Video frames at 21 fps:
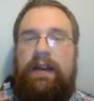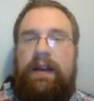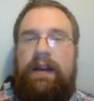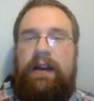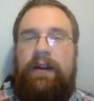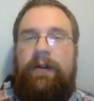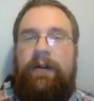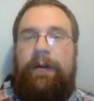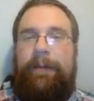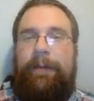
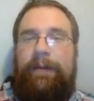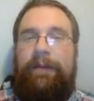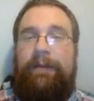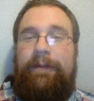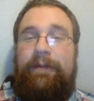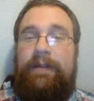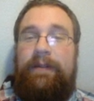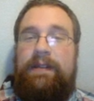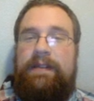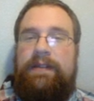Hope
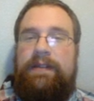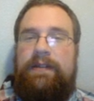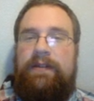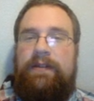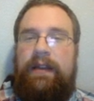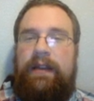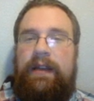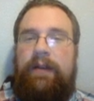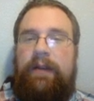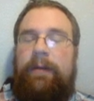everyone's
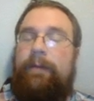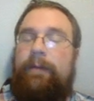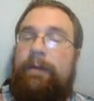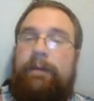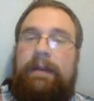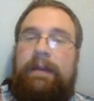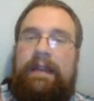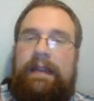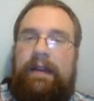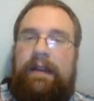enjoying it. Hopefully
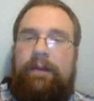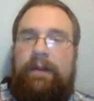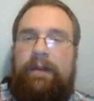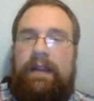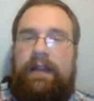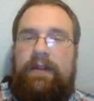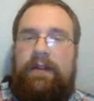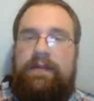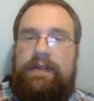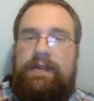we'll get the
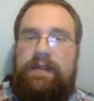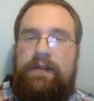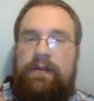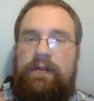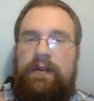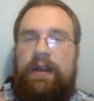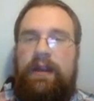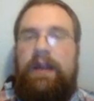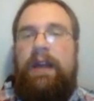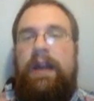FAQ
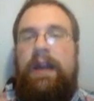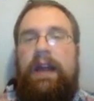soon.